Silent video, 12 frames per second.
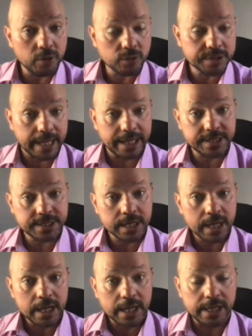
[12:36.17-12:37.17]
cents
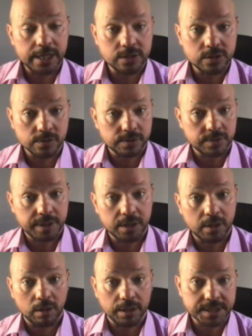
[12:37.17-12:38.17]
into
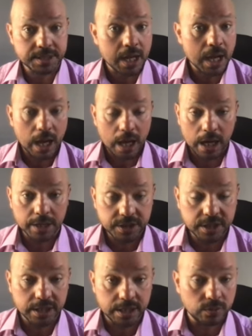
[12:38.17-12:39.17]
$3.30
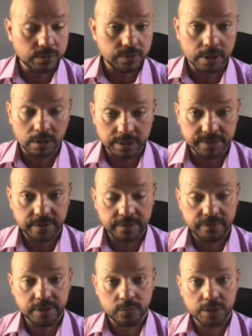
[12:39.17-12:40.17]
or
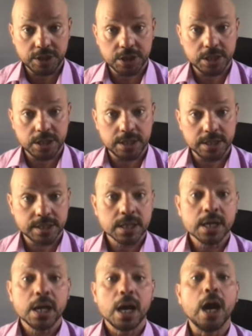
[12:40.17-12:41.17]
$3.50, which is
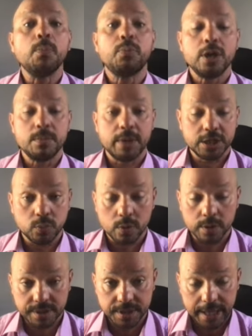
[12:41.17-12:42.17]
pretty much
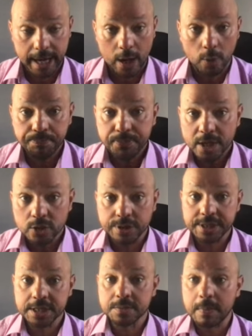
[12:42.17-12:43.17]
worth it now. So
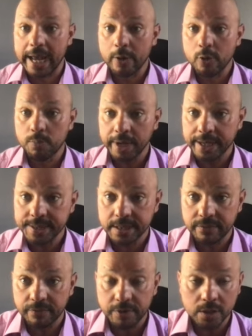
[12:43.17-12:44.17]
this is my comprehensive
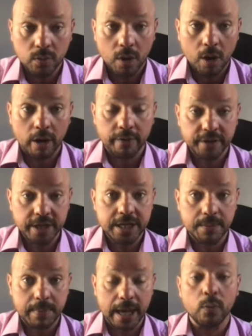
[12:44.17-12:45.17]
view of
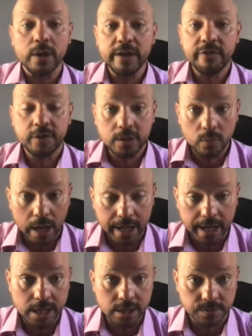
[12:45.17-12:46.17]
EML. If you are
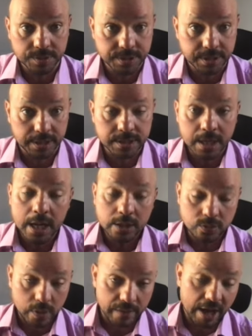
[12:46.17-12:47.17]
interested
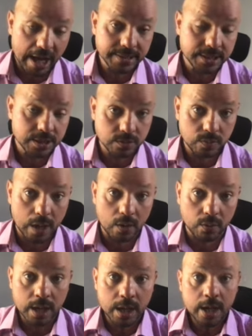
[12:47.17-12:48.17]
to have access to
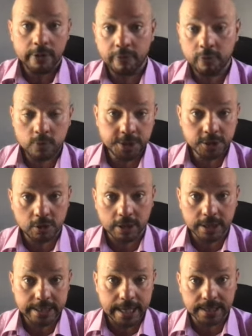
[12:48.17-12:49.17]
our full stock
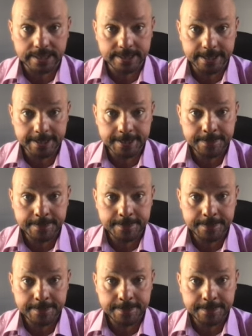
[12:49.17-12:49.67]
analysis,